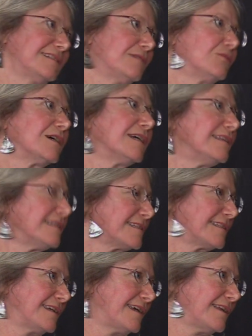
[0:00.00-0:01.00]
and we're in this
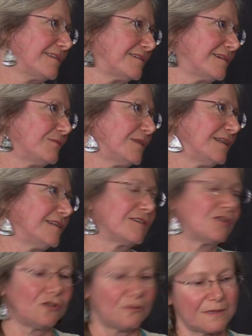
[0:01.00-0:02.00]
together, and we need to
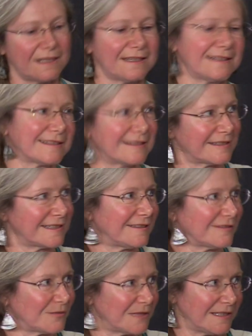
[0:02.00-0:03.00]
humanize
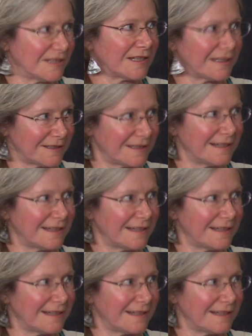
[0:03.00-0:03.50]
ourselves with each other.